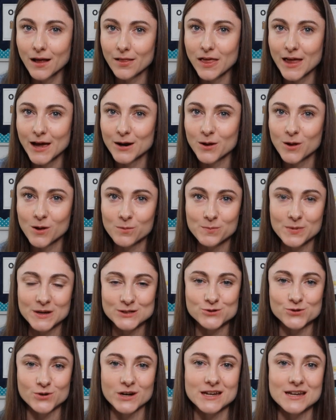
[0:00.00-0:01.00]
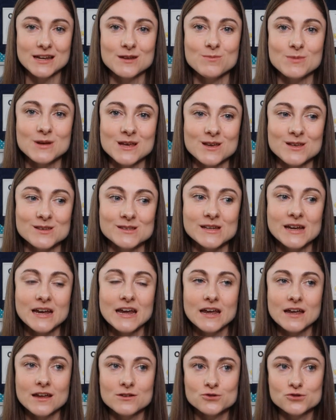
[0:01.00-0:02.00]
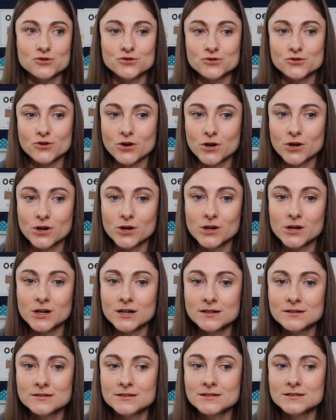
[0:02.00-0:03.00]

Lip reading: little bit tricky because sure,